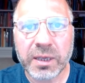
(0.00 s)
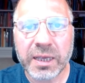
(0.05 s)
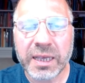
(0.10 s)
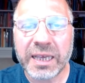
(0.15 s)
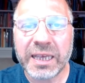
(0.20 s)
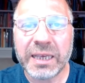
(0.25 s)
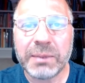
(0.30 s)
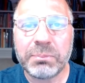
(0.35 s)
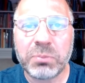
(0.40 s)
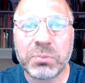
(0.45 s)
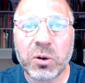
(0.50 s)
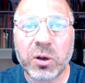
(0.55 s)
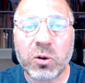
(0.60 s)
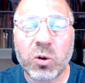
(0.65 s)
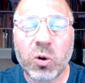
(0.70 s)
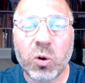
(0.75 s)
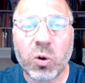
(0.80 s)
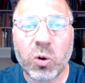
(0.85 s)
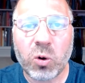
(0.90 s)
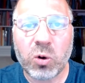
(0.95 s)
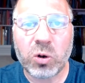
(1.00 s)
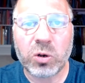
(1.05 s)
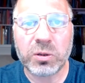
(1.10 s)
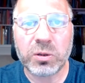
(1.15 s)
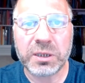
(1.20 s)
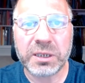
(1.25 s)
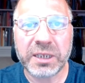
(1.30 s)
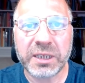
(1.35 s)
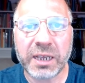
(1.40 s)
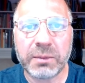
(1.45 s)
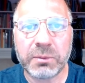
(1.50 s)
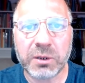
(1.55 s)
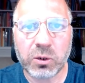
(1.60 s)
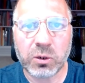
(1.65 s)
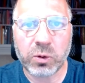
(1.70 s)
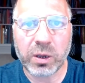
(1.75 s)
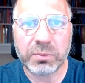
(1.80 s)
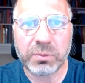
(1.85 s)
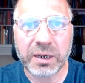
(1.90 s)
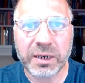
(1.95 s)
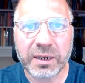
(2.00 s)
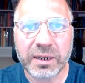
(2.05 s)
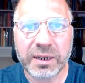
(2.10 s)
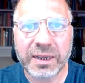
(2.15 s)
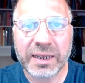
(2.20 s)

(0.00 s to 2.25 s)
He bought all the same equipment.